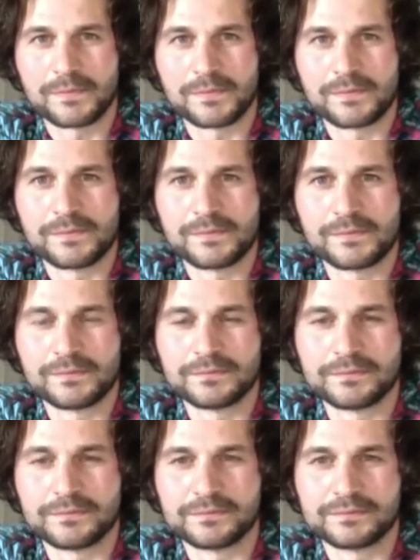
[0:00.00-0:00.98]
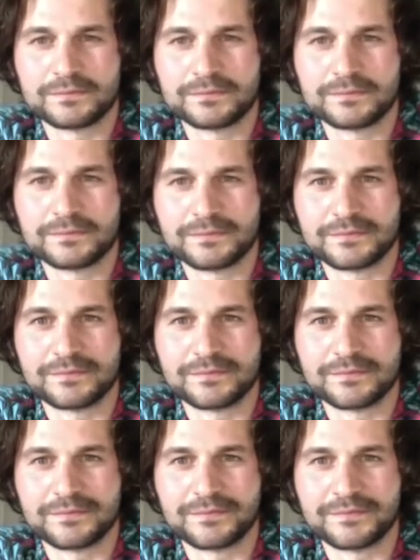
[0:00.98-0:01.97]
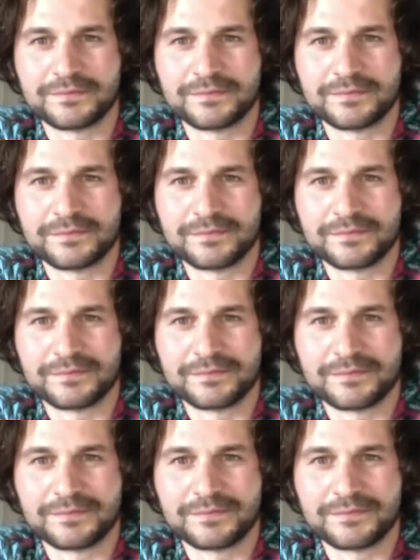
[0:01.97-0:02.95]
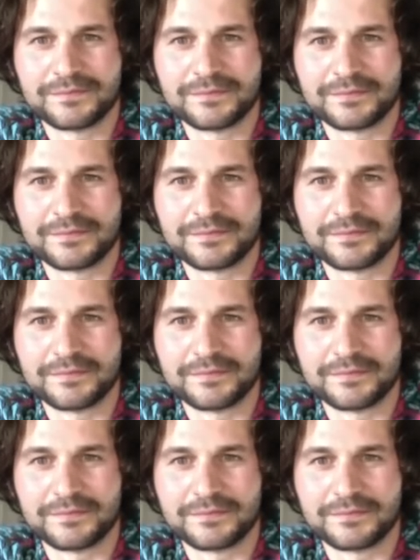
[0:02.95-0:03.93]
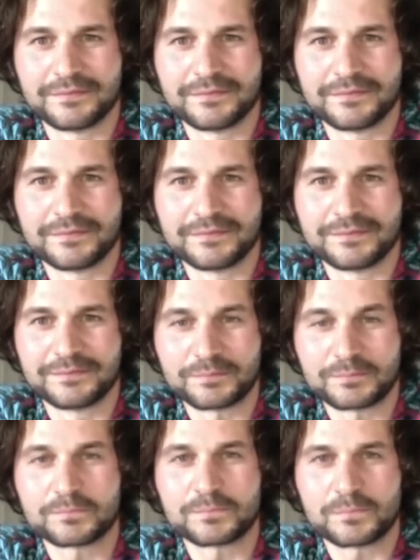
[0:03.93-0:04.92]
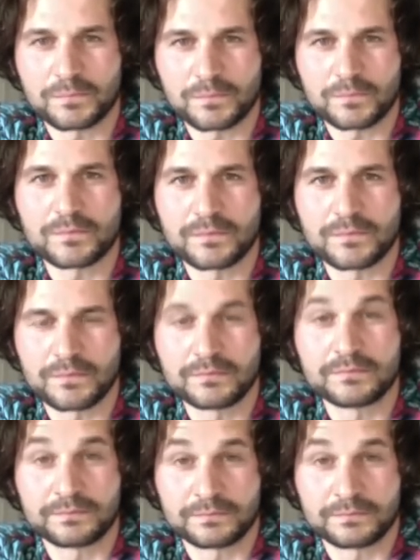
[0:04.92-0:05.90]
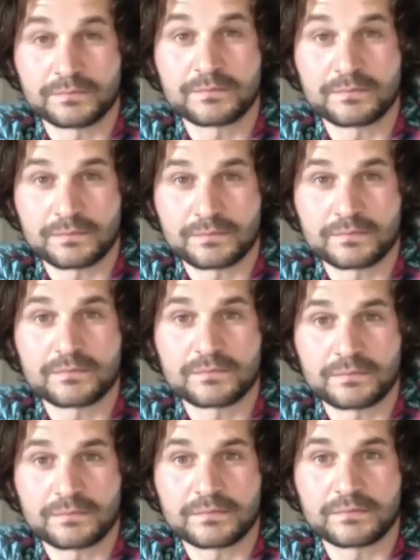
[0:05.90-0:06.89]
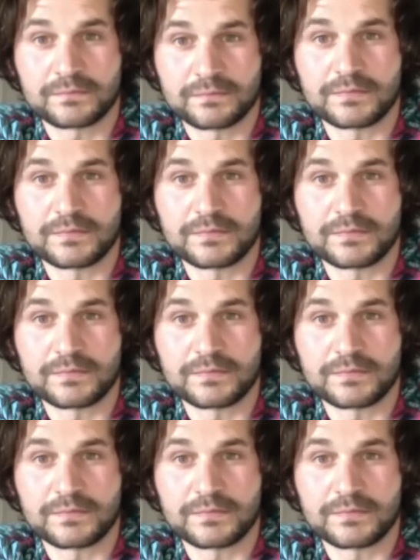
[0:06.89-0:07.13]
The person shown says nothing.